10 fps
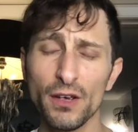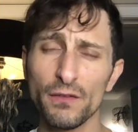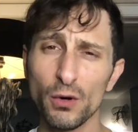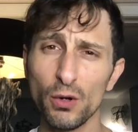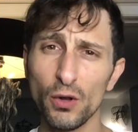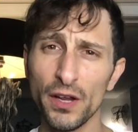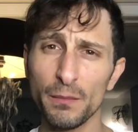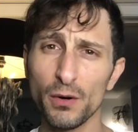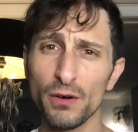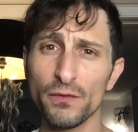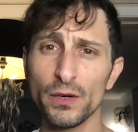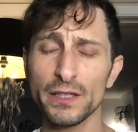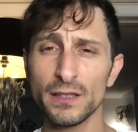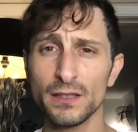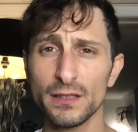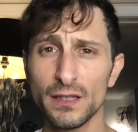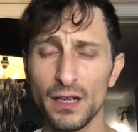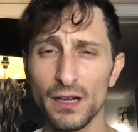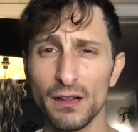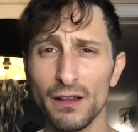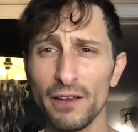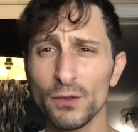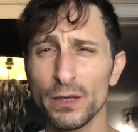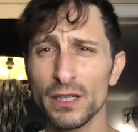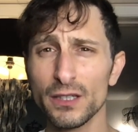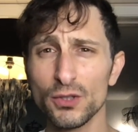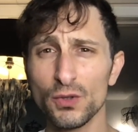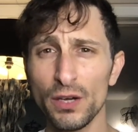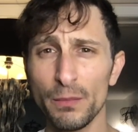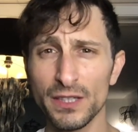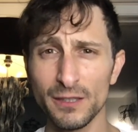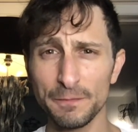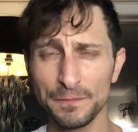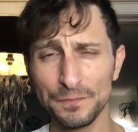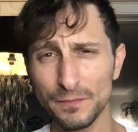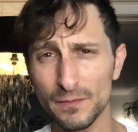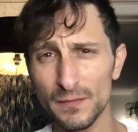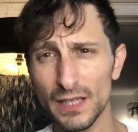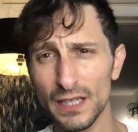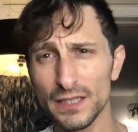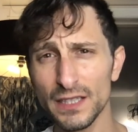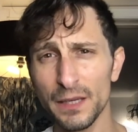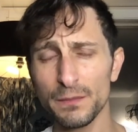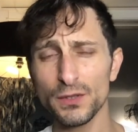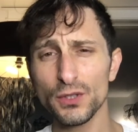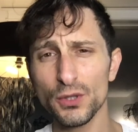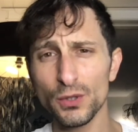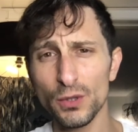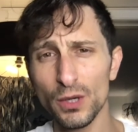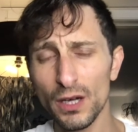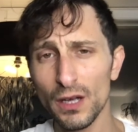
For a whole number of reasons, left-wing extremism seems to